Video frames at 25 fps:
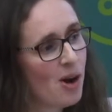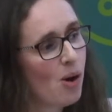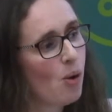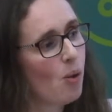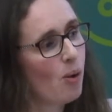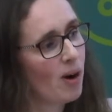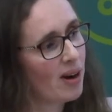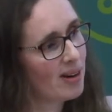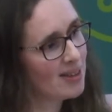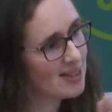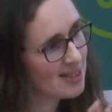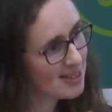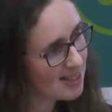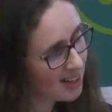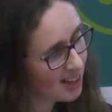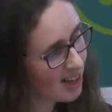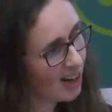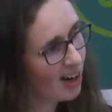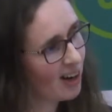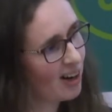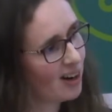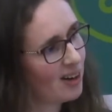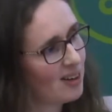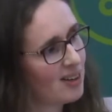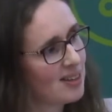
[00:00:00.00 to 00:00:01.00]
whereas the
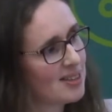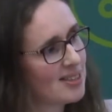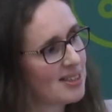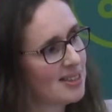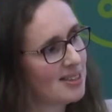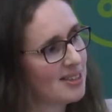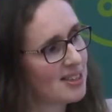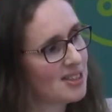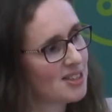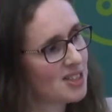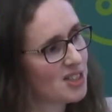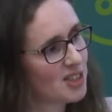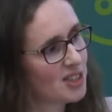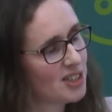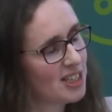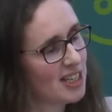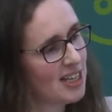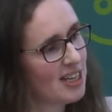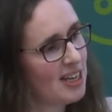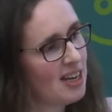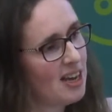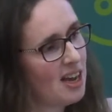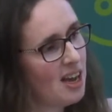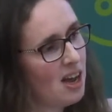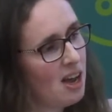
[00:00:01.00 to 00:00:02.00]
girls in the
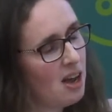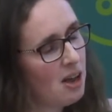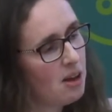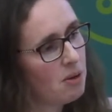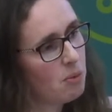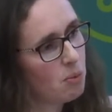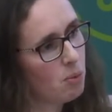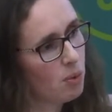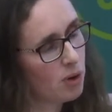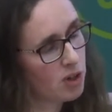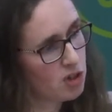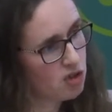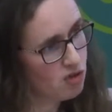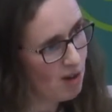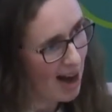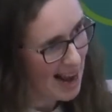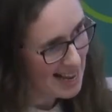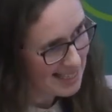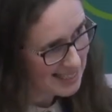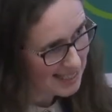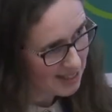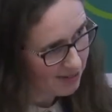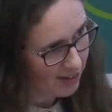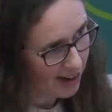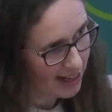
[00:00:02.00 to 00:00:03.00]
study were
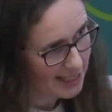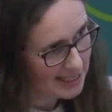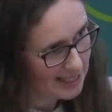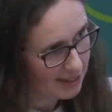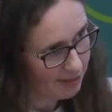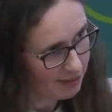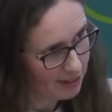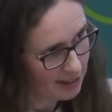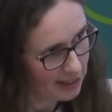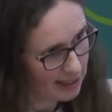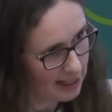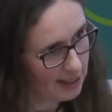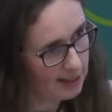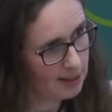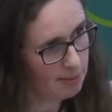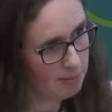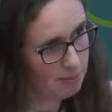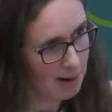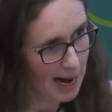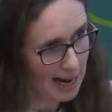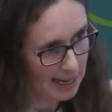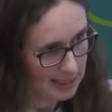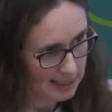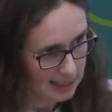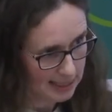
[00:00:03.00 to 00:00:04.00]
dressed very differently, they
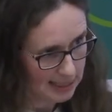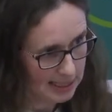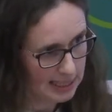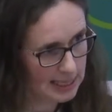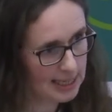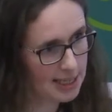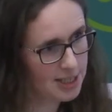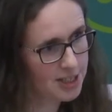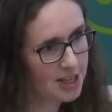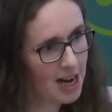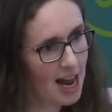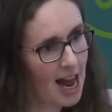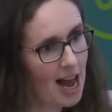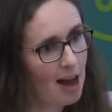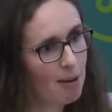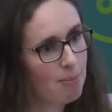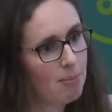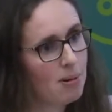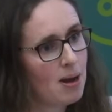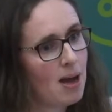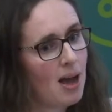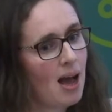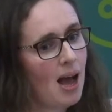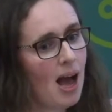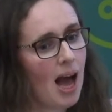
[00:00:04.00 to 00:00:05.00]
practiced hijab,
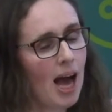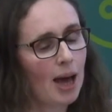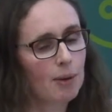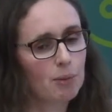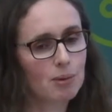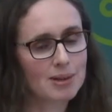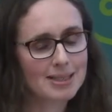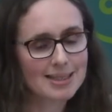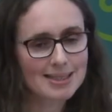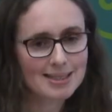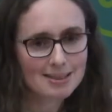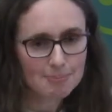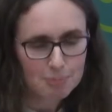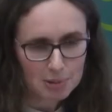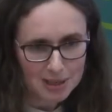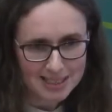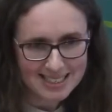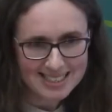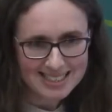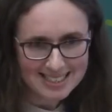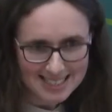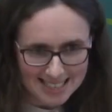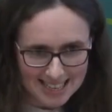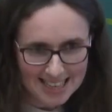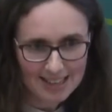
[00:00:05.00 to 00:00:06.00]
and were
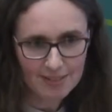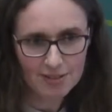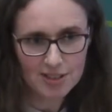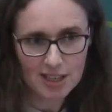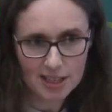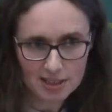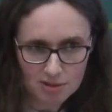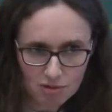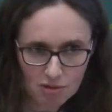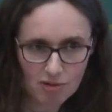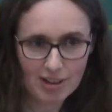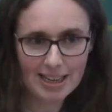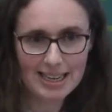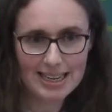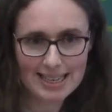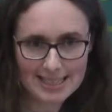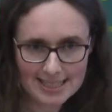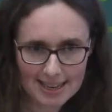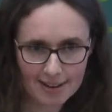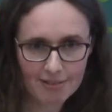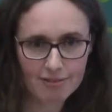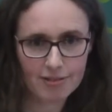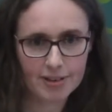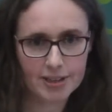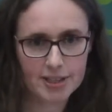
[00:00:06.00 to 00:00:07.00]
perceived as really
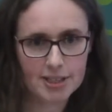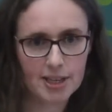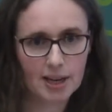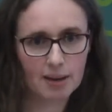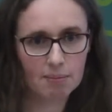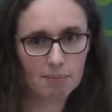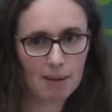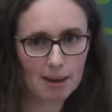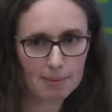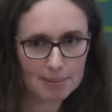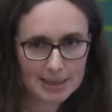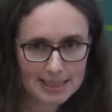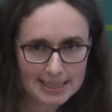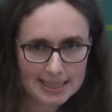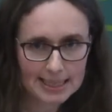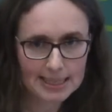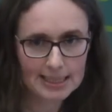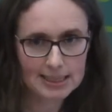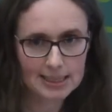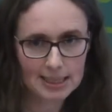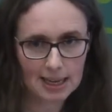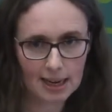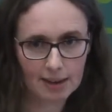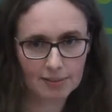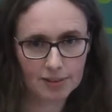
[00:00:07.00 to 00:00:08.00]
different and maybe
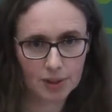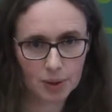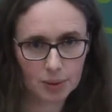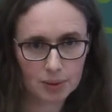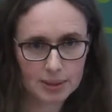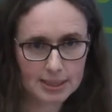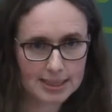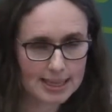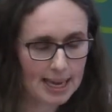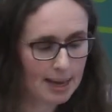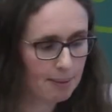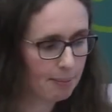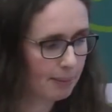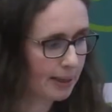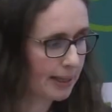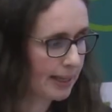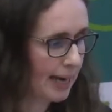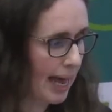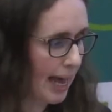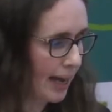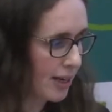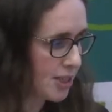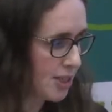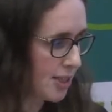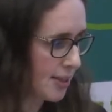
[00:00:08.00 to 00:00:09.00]
didn't have those same
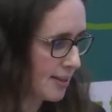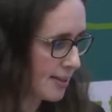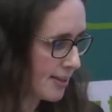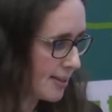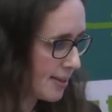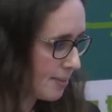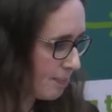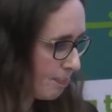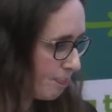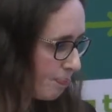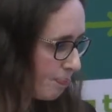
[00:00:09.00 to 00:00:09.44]
connections.